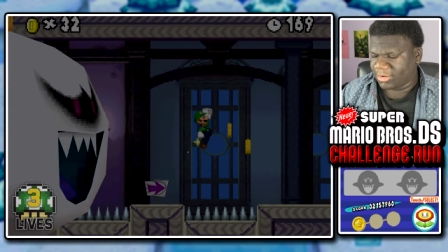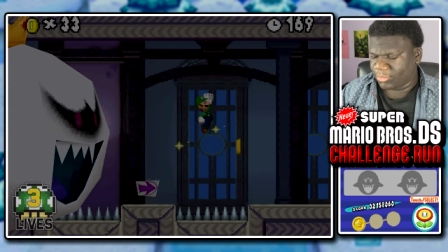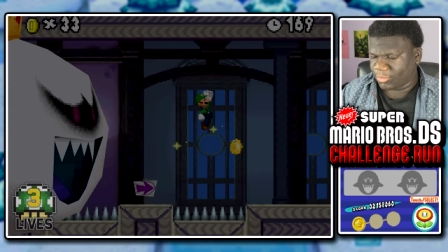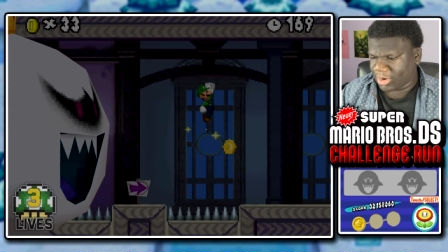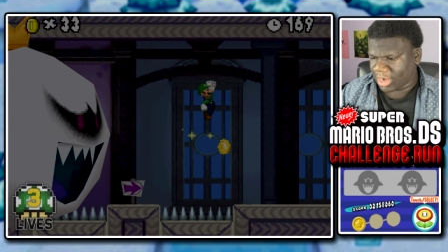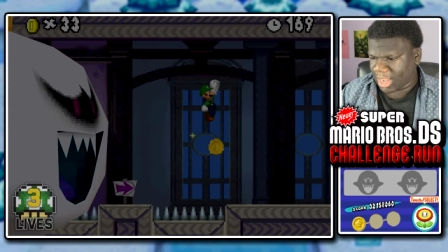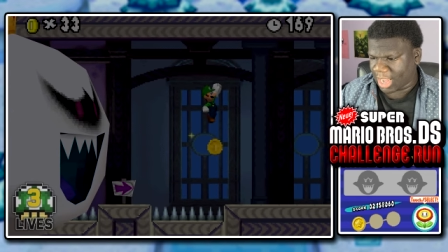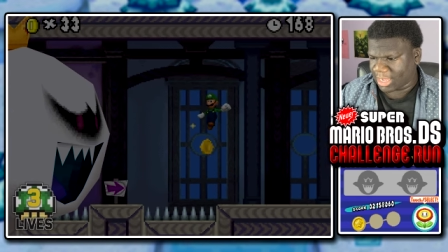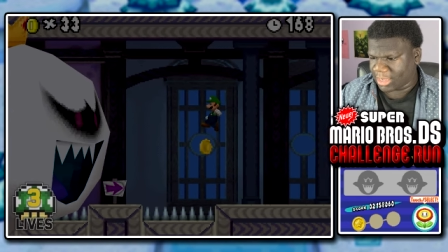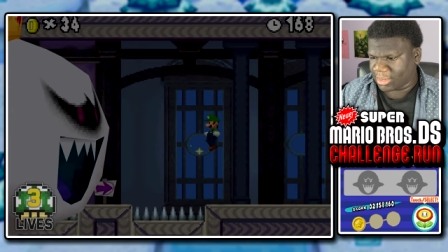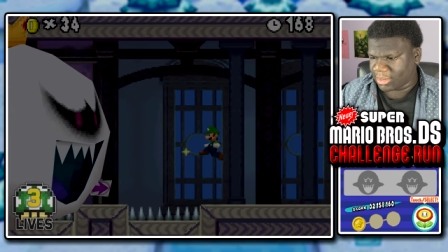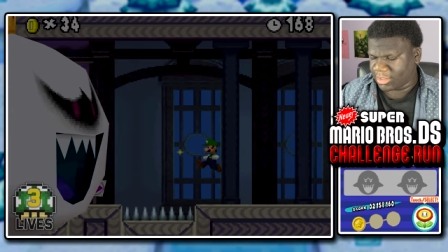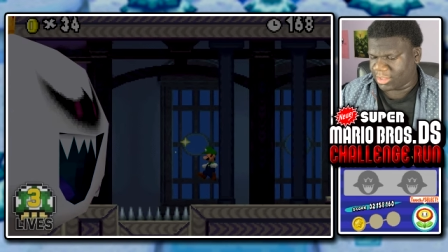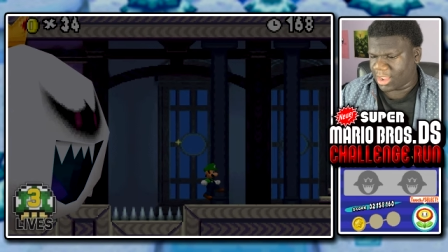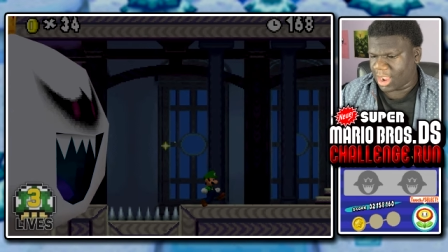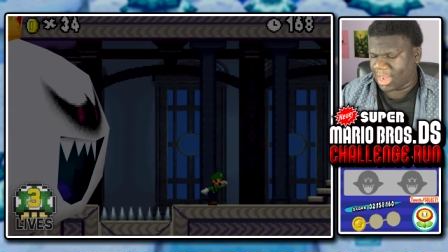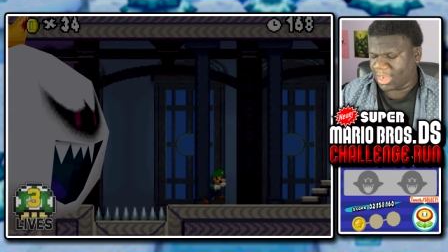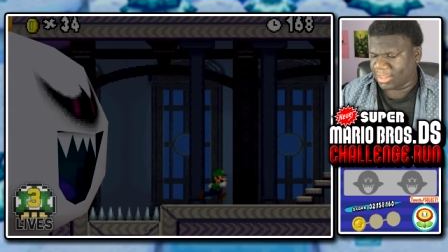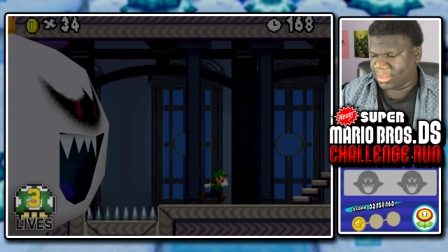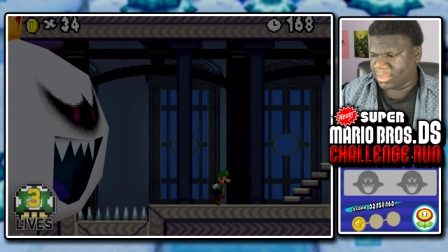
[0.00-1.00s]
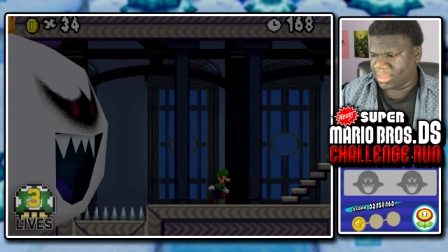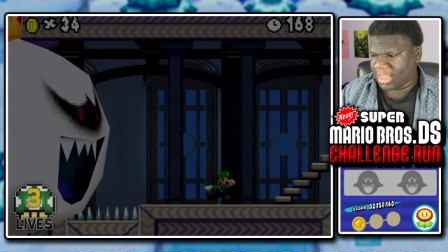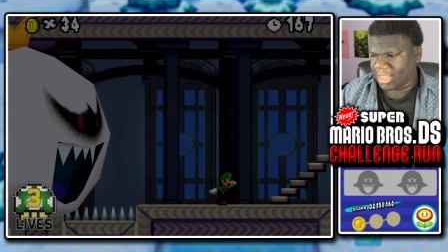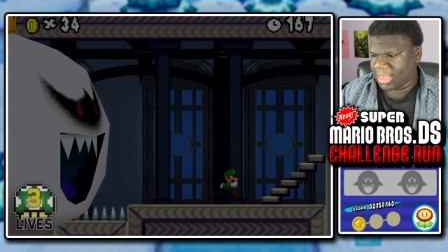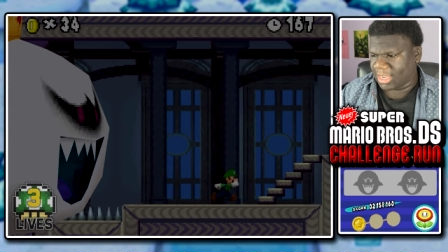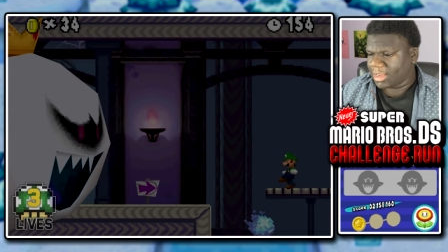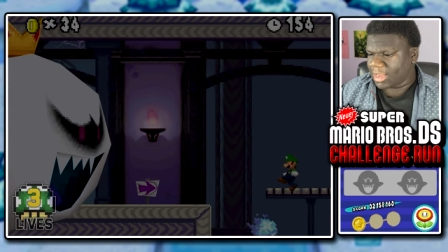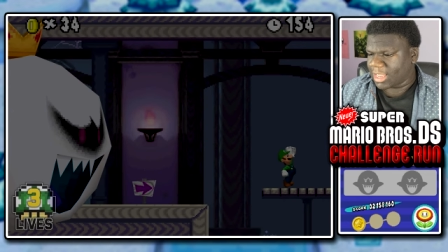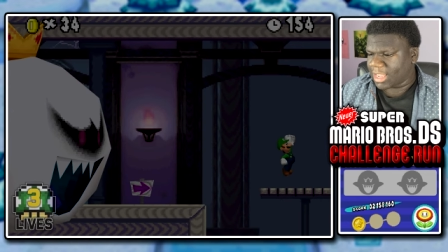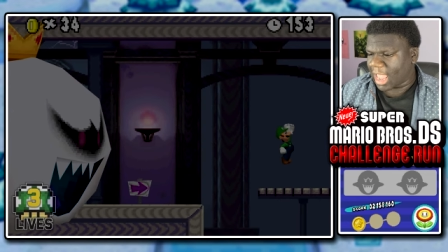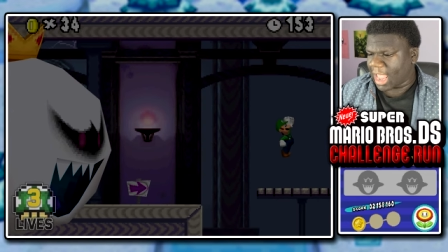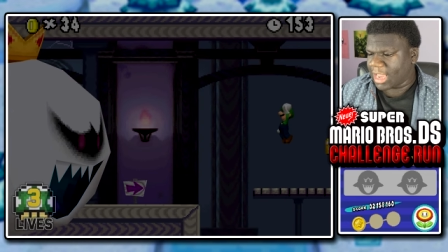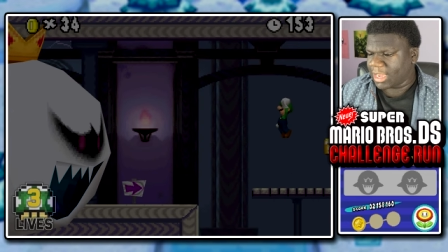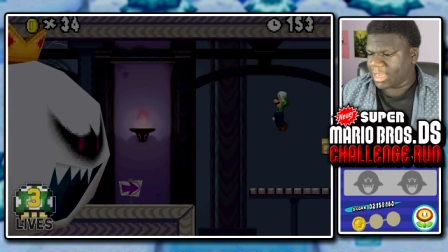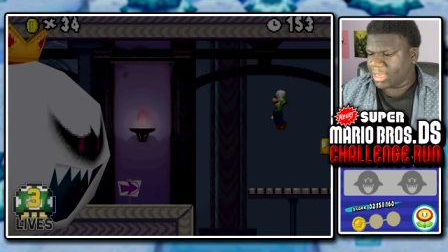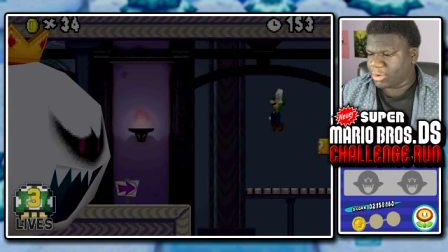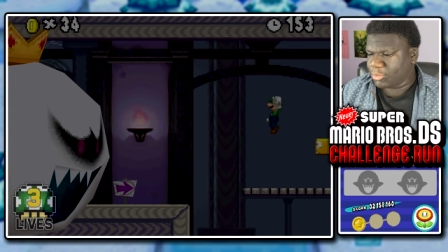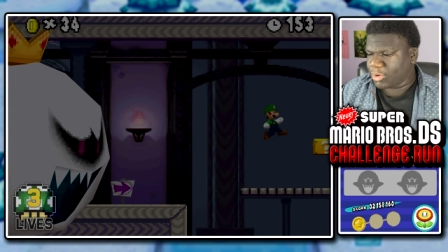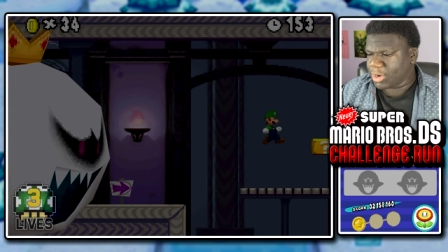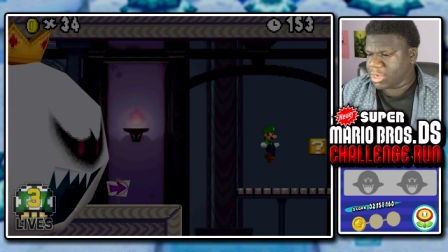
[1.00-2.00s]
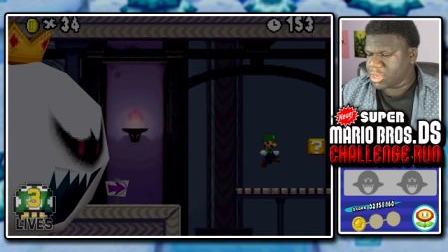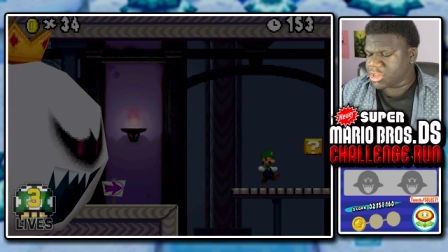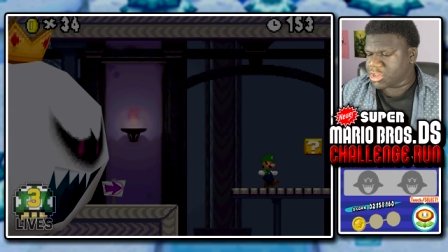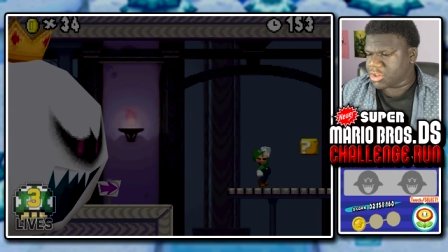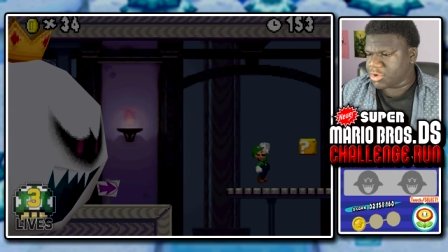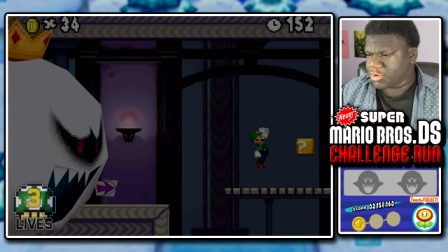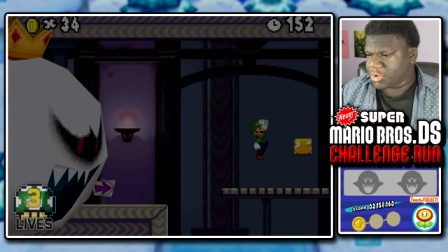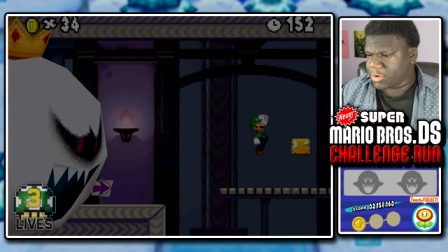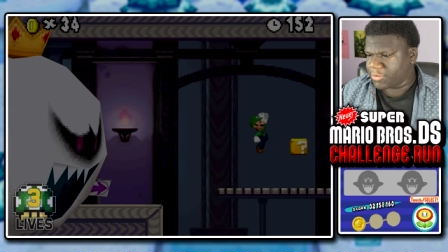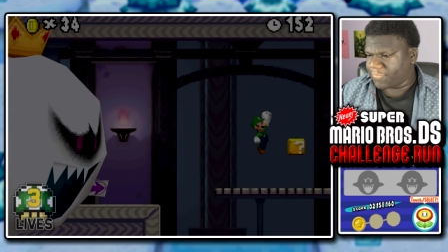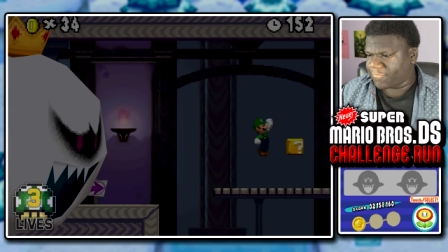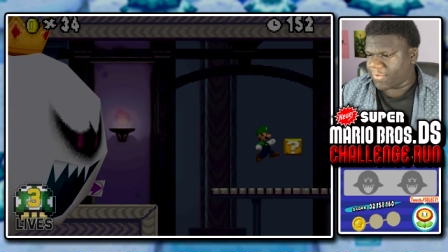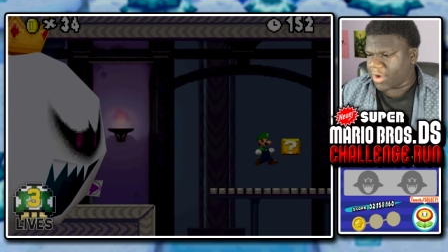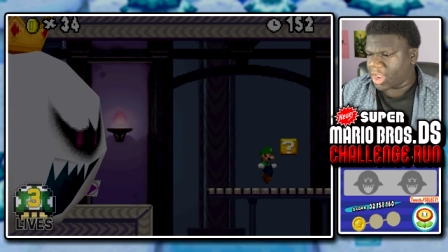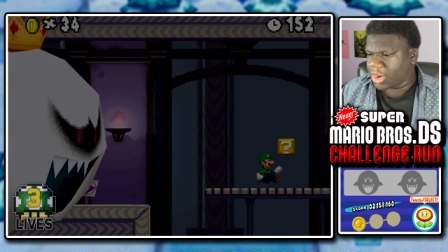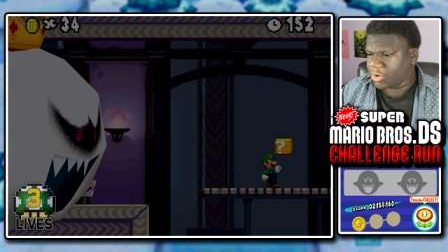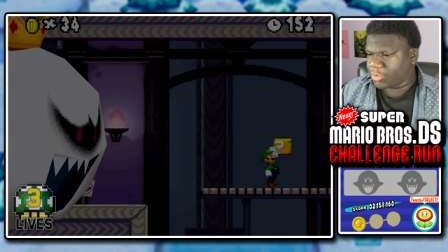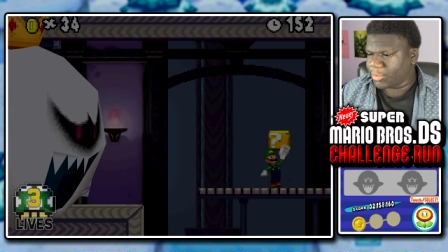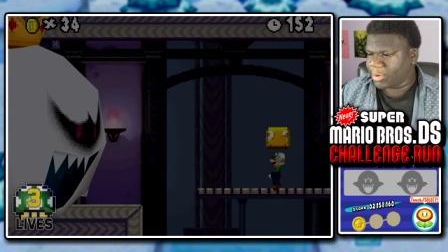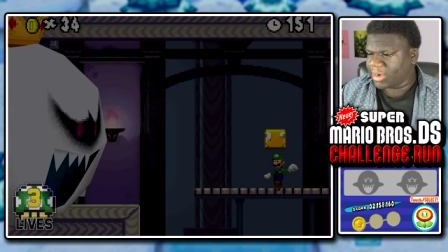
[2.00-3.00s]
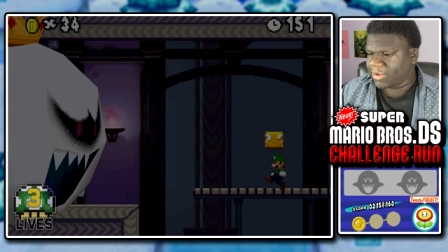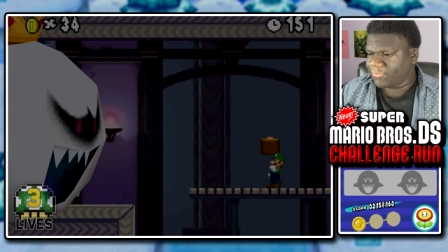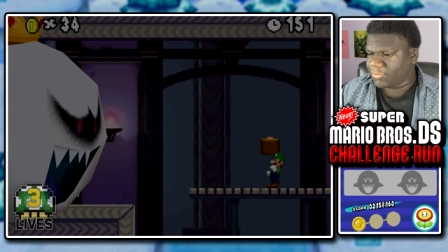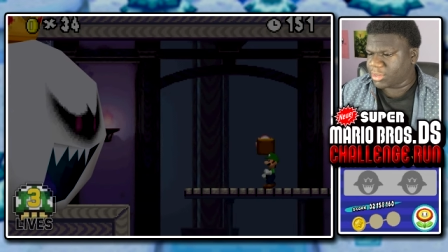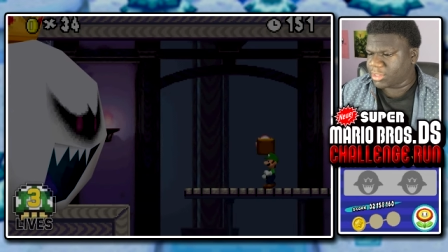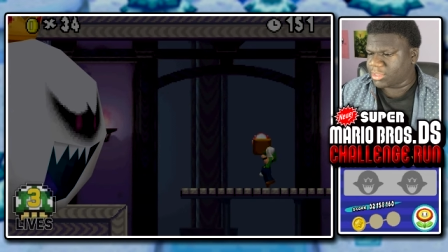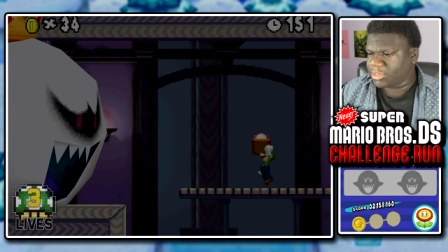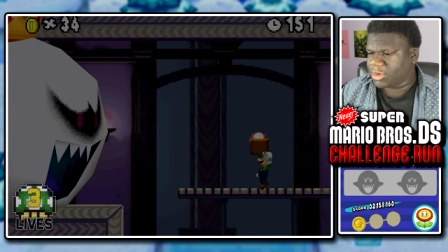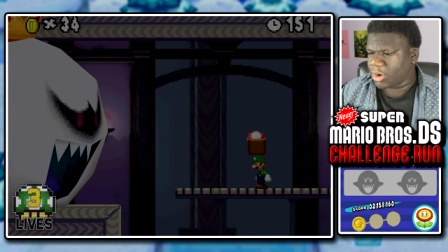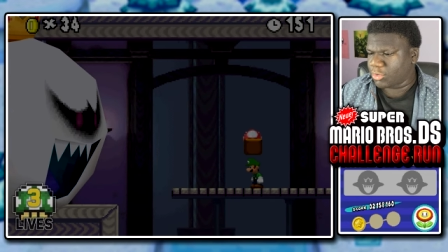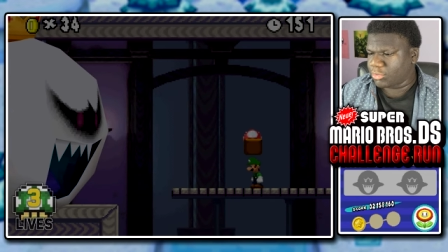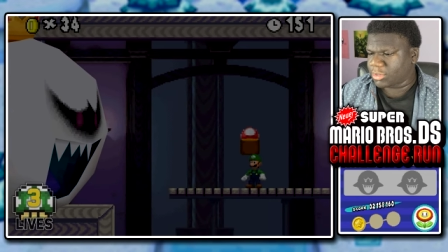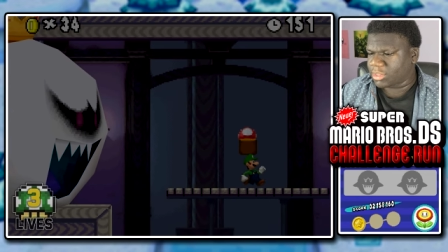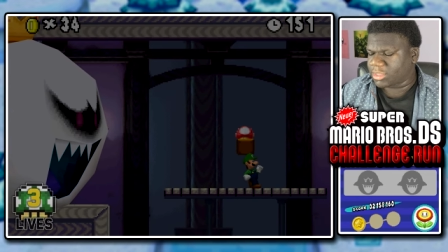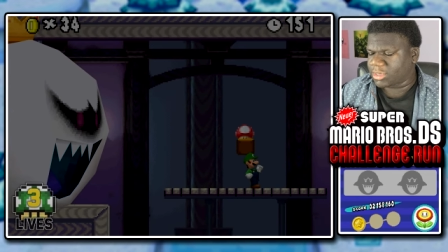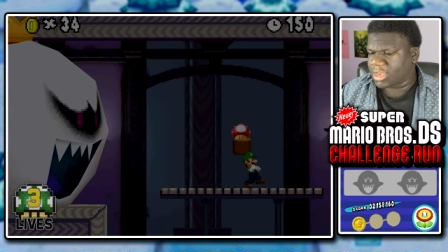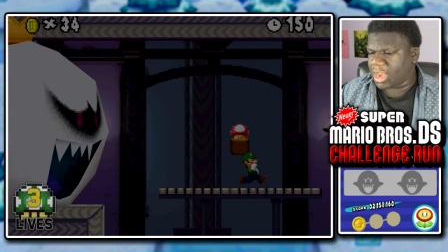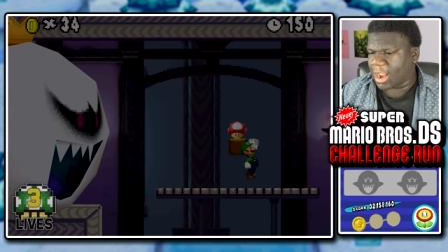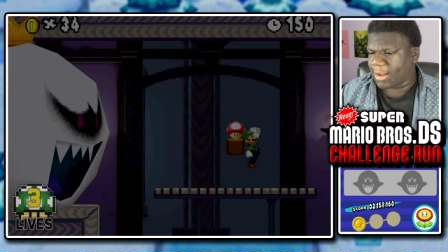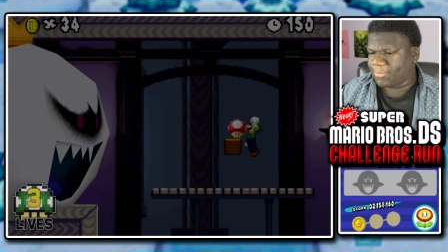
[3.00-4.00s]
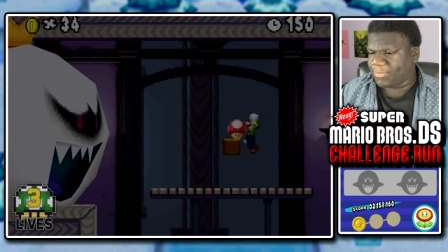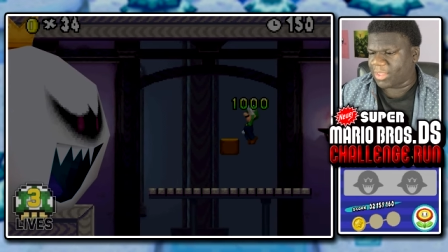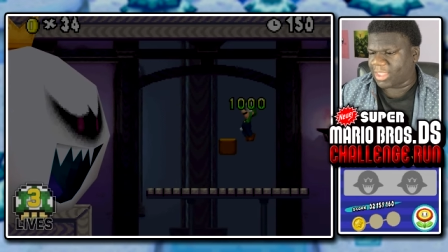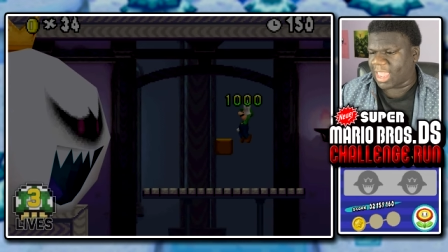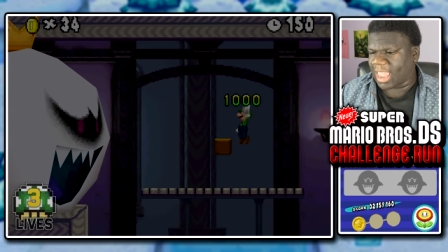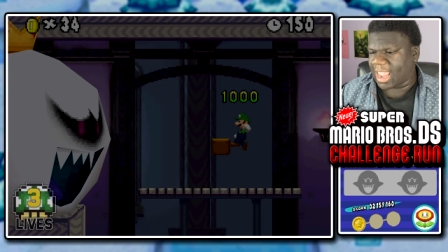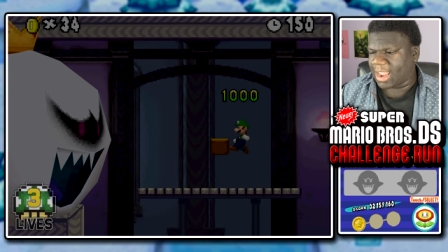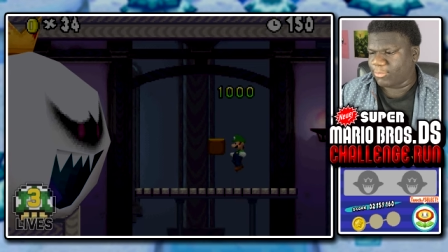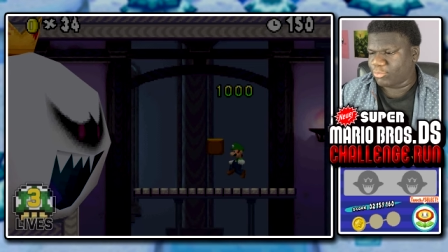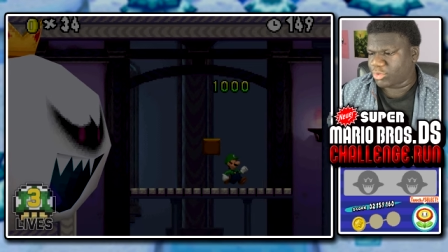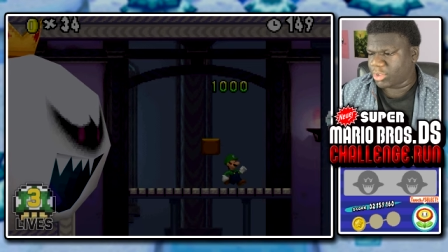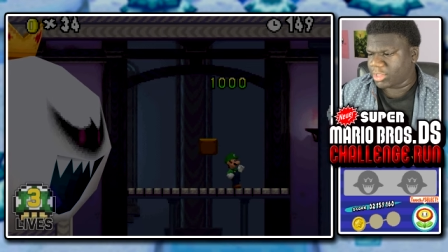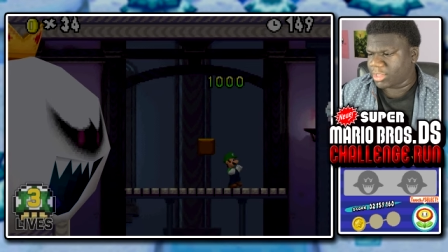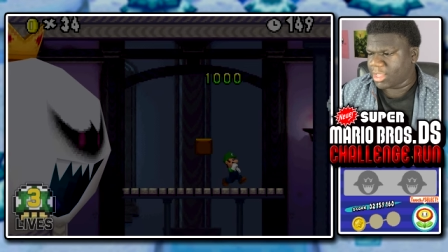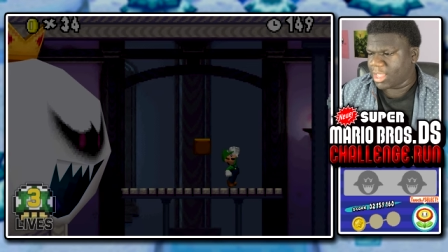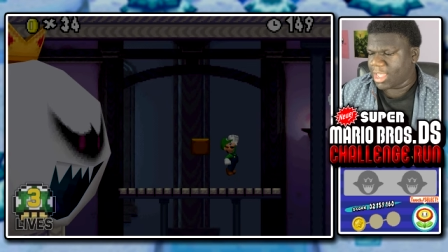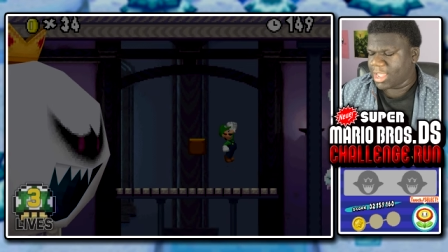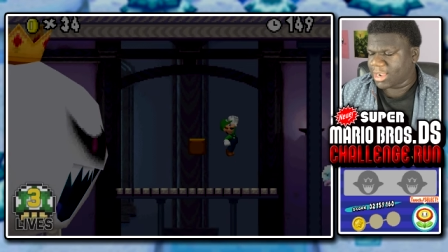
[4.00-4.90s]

What I just gotta say. Like, I, you could shoot your fire or whatever, just don't stop the camera,